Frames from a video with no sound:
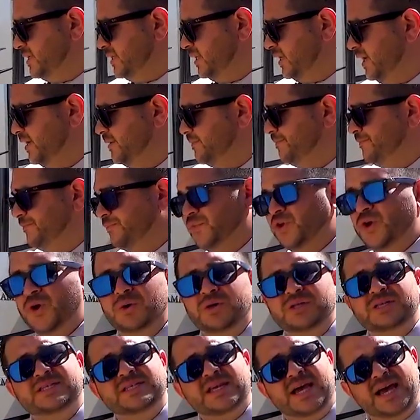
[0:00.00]
inlet,
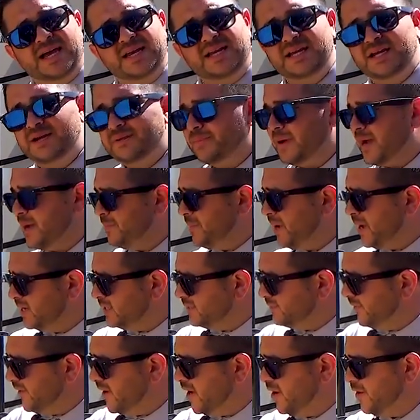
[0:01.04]
go inside, hit a
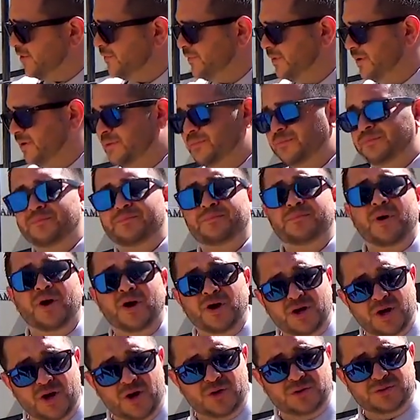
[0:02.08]
bypass valve,
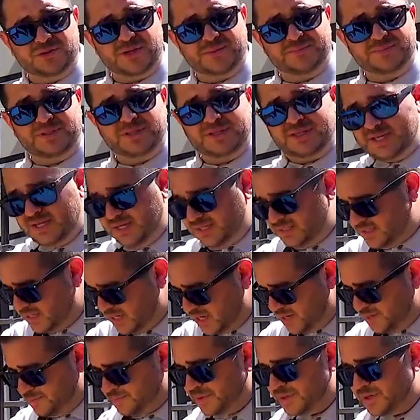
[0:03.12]
hook a hose up to this,
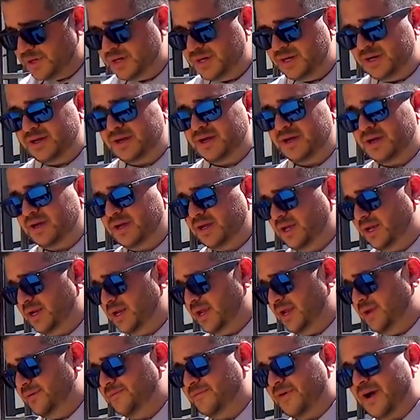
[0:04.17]
put it in a, in
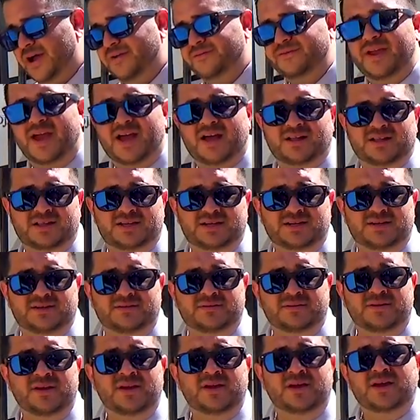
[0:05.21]
a five
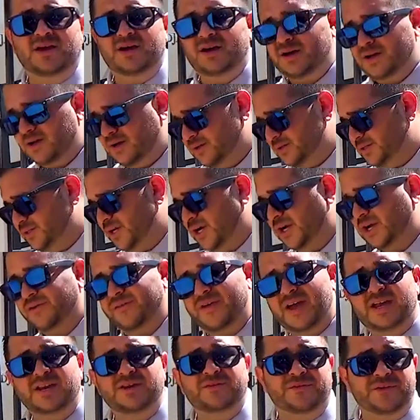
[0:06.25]
gallon a jug of
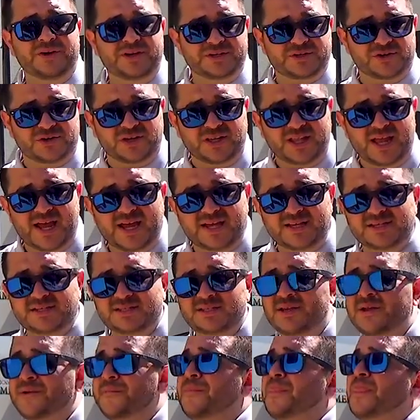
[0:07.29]
antifreeze or
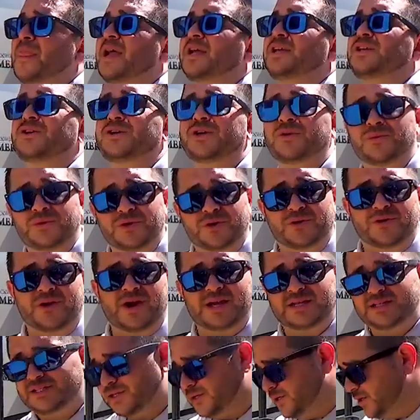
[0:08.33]
less, and you can
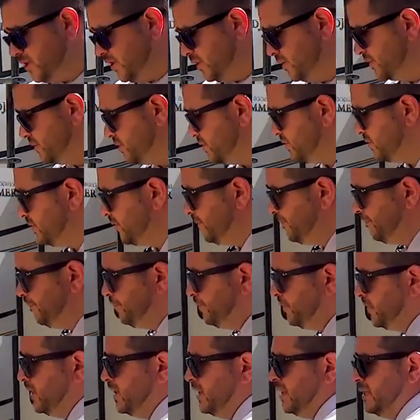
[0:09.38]
winterize your coach.
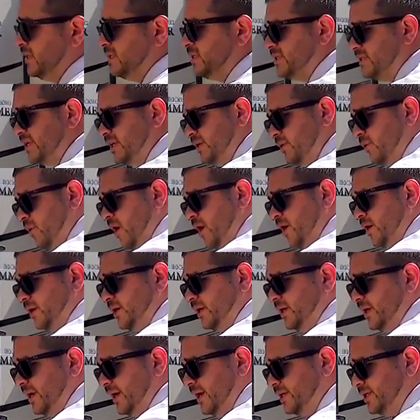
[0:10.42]
City water
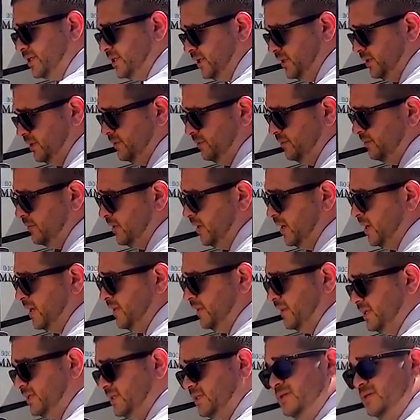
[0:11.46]
connection. This